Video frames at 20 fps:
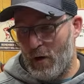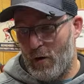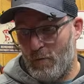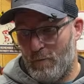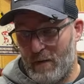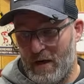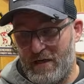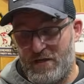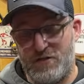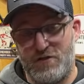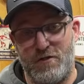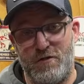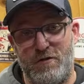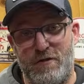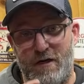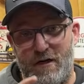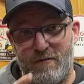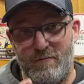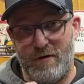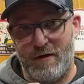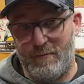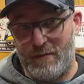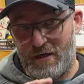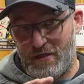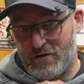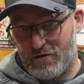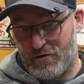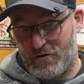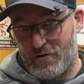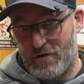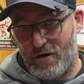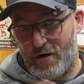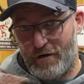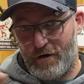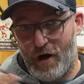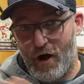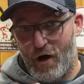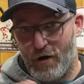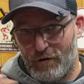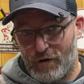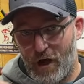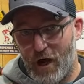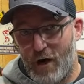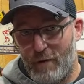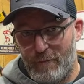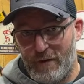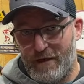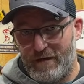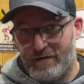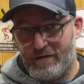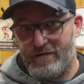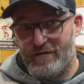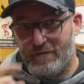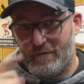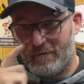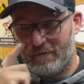make sure you're on all comments.